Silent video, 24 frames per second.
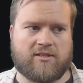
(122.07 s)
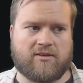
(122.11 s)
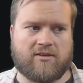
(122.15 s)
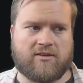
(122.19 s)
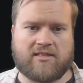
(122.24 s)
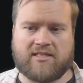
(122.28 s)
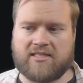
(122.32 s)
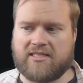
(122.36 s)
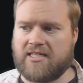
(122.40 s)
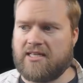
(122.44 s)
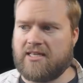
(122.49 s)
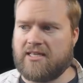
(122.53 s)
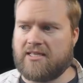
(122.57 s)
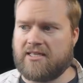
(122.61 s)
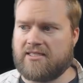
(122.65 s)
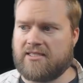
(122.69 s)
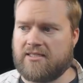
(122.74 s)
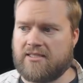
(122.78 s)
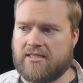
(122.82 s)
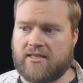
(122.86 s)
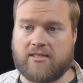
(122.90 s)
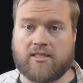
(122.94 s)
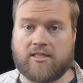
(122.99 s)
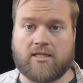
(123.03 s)
You can see this
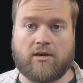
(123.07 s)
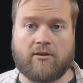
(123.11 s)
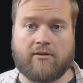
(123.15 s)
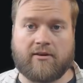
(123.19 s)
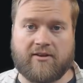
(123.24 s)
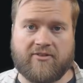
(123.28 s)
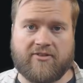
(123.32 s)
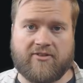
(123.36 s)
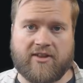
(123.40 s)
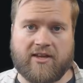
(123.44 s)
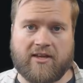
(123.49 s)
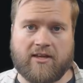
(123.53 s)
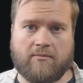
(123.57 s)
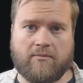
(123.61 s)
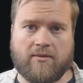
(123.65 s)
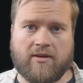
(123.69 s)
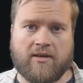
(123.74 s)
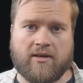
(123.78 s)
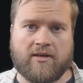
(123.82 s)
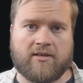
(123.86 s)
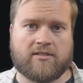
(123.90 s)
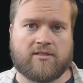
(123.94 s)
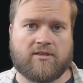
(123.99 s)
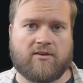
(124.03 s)
is a dark theme.
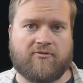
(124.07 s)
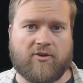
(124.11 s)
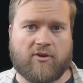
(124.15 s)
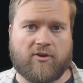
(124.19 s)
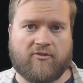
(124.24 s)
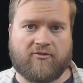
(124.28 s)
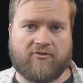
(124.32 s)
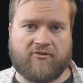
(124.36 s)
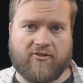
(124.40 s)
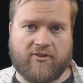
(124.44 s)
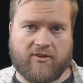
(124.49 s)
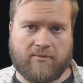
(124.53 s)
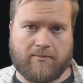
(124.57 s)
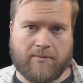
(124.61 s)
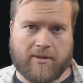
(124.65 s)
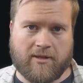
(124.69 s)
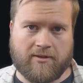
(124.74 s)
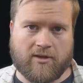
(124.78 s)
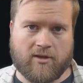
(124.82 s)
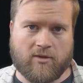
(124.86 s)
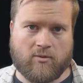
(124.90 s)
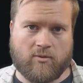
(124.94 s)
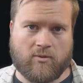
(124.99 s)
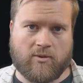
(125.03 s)
So if you're
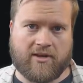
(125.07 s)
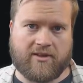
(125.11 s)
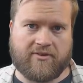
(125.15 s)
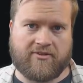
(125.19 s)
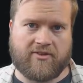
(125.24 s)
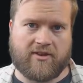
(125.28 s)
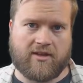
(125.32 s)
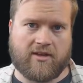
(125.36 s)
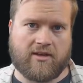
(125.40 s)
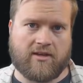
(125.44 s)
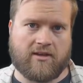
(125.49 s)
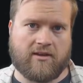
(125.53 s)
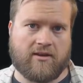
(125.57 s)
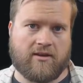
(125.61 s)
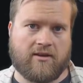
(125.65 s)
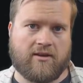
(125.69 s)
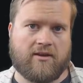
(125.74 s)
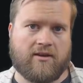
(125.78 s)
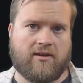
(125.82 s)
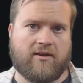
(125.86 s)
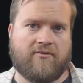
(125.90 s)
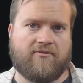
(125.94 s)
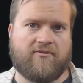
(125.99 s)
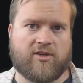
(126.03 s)
familiar with the
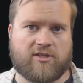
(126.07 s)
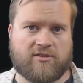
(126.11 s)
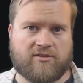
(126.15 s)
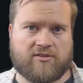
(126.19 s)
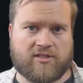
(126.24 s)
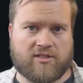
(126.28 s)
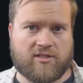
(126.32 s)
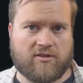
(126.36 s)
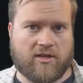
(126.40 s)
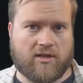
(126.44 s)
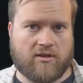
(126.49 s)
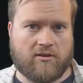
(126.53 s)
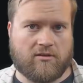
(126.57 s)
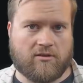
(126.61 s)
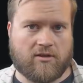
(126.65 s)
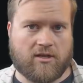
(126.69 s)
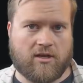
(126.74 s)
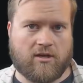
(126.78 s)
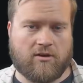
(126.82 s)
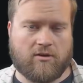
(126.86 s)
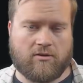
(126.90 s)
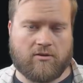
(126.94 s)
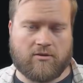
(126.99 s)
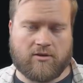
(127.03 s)
Visual Studio
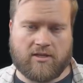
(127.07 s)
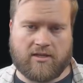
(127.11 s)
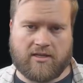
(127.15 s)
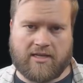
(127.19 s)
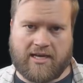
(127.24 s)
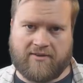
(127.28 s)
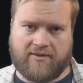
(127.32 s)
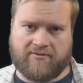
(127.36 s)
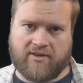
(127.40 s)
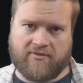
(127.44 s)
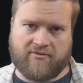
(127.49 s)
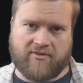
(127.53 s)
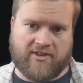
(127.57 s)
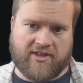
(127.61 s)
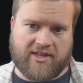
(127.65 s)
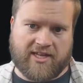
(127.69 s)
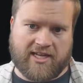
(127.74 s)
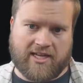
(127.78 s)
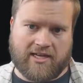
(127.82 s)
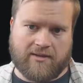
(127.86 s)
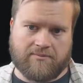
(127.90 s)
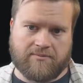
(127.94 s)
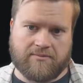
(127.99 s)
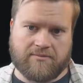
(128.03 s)
Code, they have different
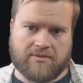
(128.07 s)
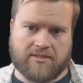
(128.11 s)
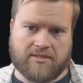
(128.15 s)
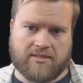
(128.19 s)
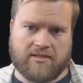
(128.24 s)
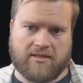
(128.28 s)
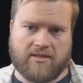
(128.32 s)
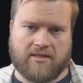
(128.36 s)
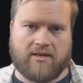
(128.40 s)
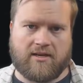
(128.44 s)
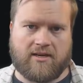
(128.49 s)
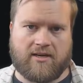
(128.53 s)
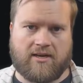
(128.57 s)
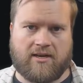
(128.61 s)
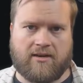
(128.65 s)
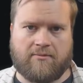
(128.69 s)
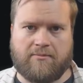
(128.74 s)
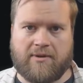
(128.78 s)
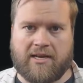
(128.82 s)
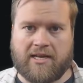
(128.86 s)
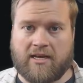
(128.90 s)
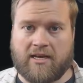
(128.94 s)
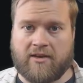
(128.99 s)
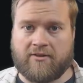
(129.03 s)
themes. Uh,
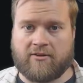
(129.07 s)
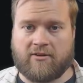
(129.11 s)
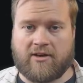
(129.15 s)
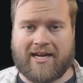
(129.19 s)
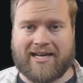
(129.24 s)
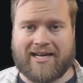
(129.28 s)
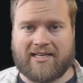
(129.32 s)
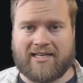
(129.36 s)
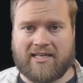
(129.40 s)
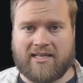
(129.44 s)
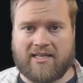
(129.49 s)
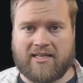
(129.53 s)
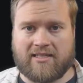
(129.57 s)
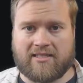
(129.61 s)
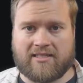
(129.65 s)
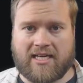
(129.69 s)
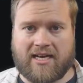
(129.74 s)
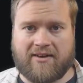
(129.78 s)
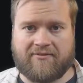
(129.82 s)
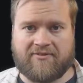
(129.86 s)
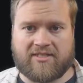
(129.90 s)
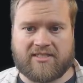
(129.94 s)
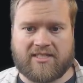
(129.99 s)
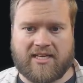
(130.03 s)
many other I D Es
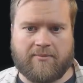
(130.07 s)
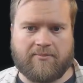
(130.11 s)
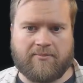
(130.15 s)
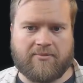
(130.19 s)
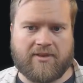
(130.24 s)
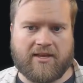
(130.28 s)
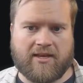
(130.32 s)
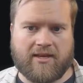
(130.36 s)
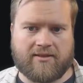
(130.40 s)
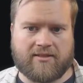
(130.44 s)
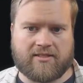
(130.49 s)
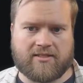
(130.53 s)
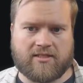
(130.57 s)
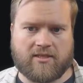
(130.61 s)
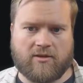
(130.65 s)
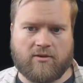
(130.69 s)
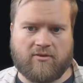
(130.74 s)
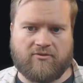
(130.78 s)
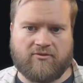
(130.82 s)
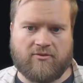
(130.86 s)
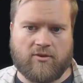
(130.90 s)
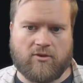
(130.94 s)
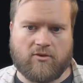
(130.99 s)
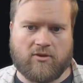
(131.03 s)
have the same thing. So
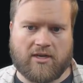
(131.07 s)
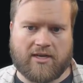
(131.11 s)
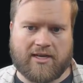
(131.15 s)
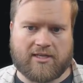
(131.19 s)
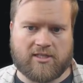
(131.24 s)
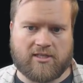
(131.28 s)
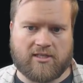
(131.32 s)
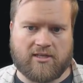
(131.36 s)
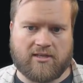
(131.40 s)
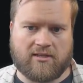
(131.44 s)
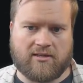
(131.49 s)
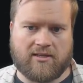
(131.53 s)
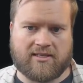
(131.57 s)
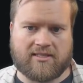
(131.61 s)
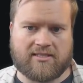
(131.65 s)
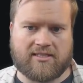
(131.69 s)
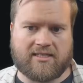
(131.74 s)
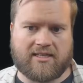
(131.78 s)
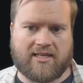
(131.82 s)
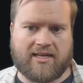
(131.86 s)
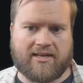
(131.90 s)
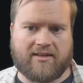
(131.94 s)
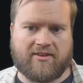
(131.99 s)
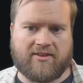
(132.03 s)
if you can actually click
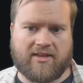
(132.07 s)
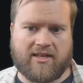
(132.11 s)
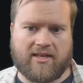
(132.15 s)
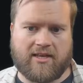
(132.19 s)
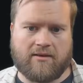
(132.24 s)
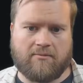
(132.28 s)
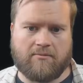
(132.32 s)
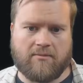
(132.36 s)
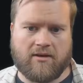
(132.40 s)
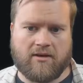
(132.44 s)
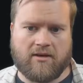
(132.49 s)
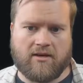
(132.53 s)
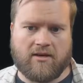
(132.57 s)
select theme.